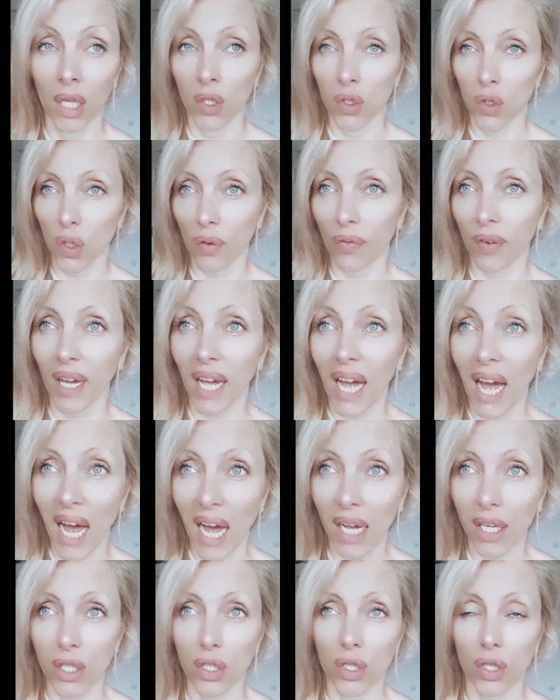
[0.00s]
So if I
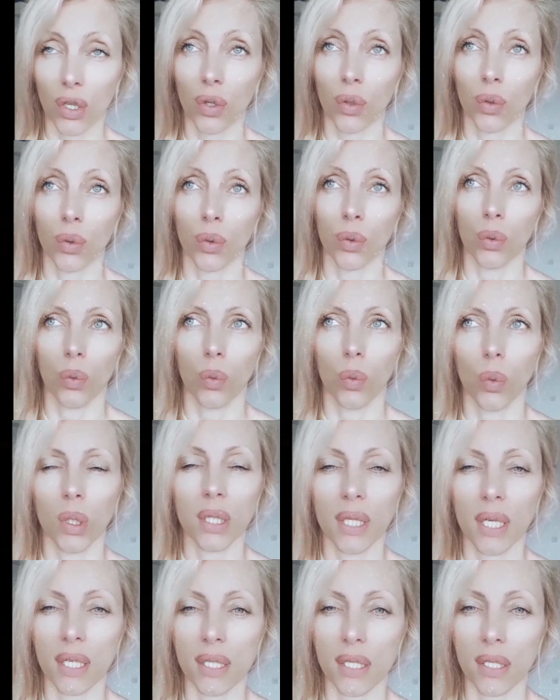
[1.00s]
ask you,
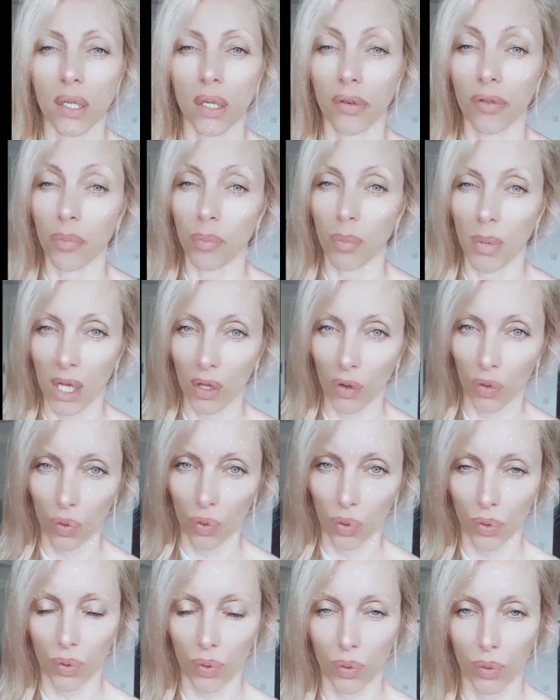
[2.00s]
what does love mean
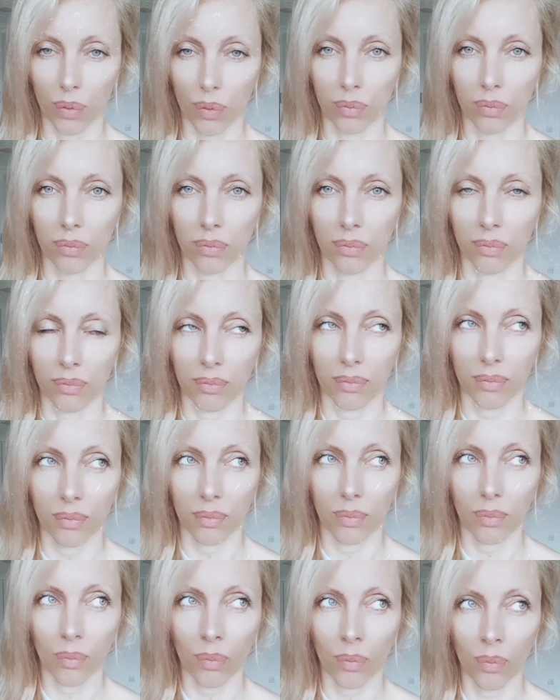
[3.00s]
to you?
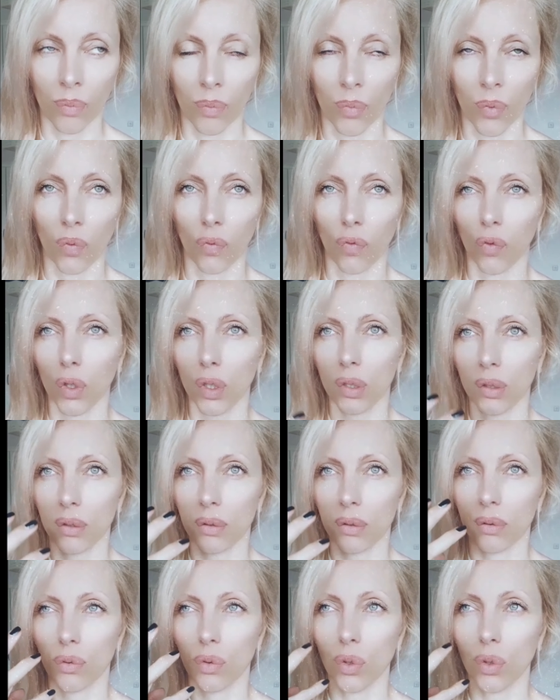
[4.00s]

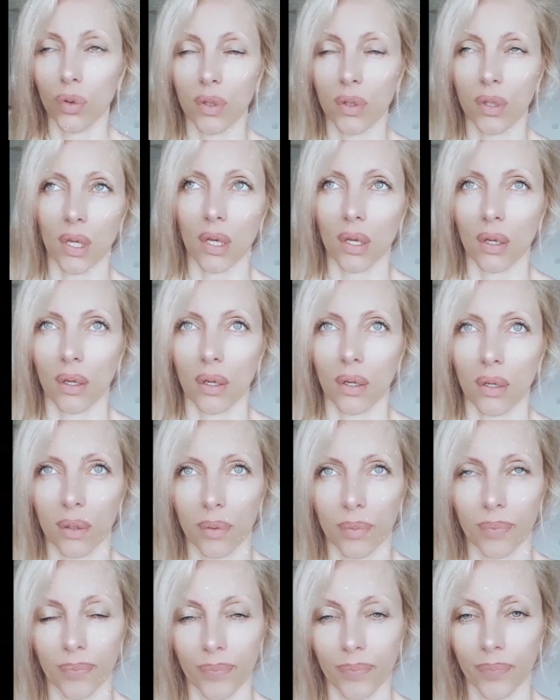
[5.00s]
What do you think?
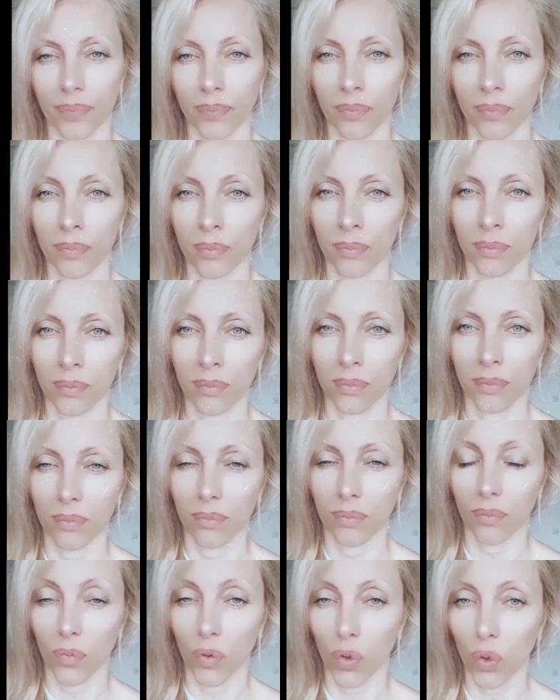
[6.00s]

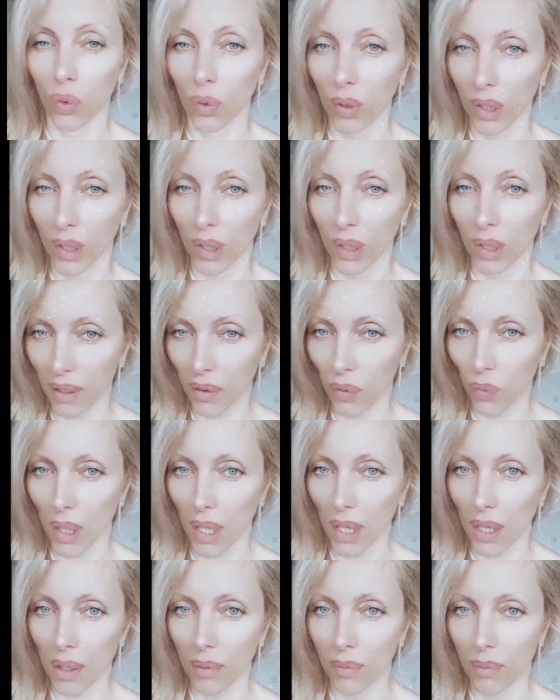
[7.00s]
Do you live that
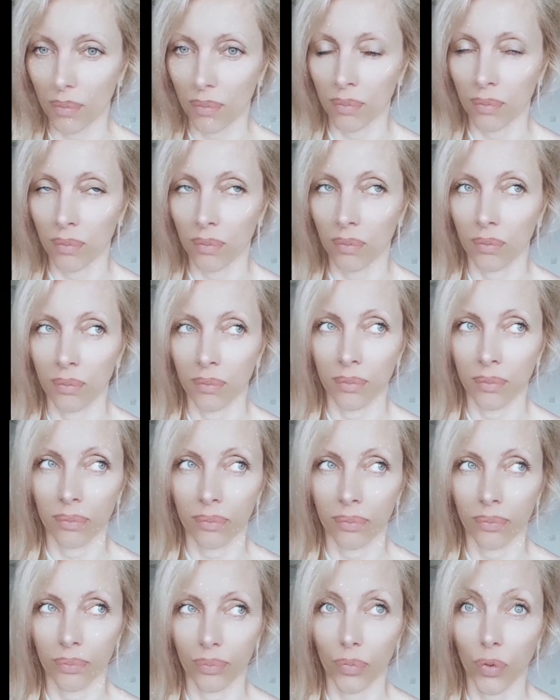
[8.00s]
way?
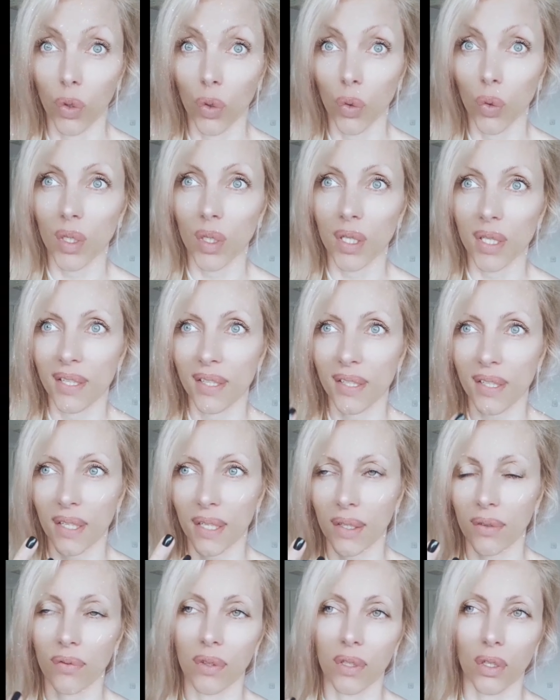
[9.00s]
Do you
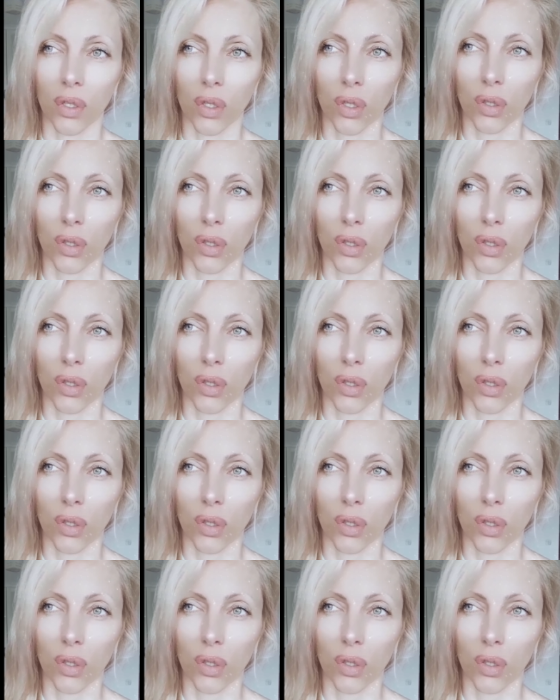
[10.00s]
receive the